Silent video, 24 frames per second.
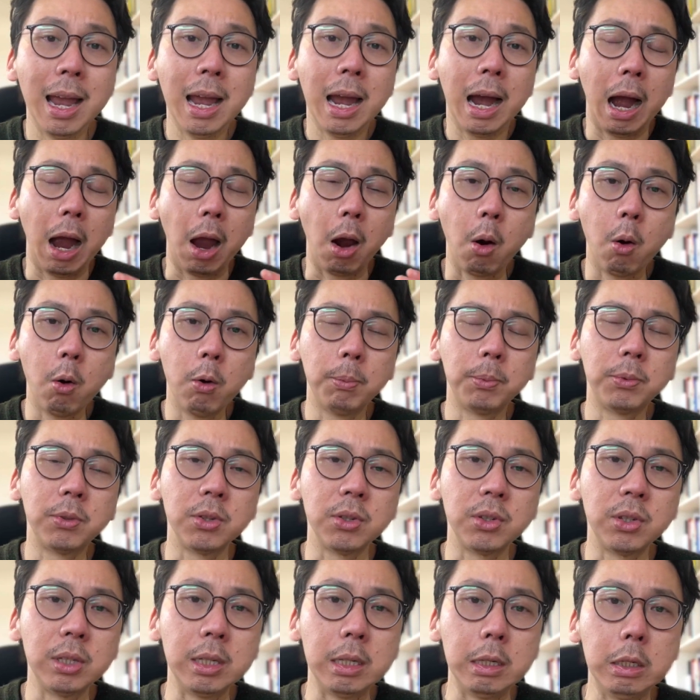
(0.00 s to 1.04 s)
I hope to
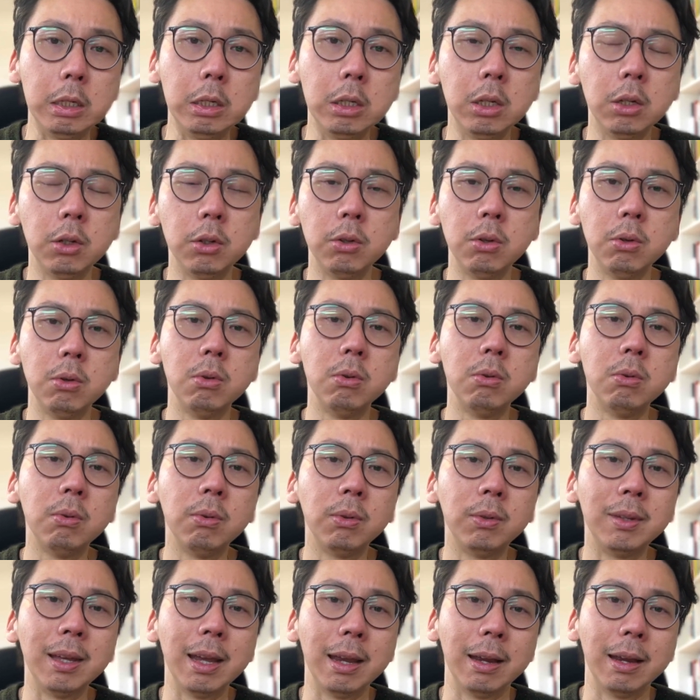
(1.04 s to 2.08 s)
see you
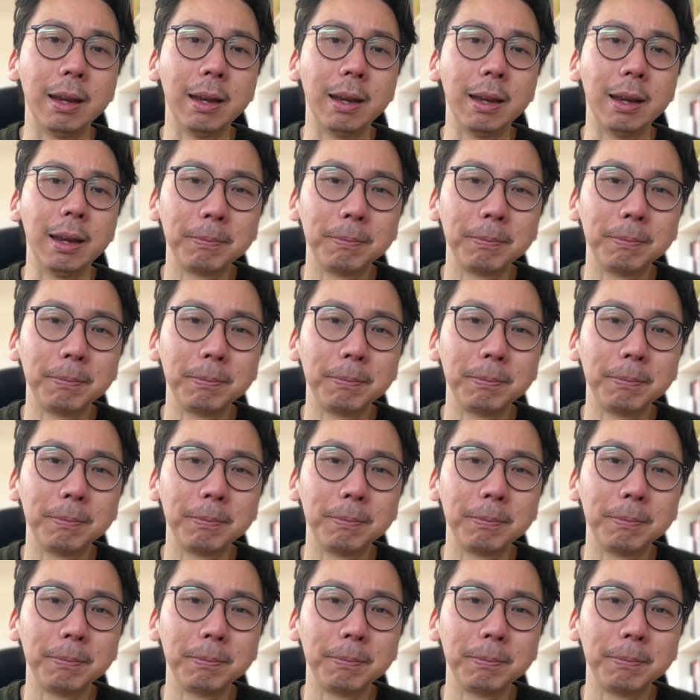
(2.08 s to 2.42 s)
there.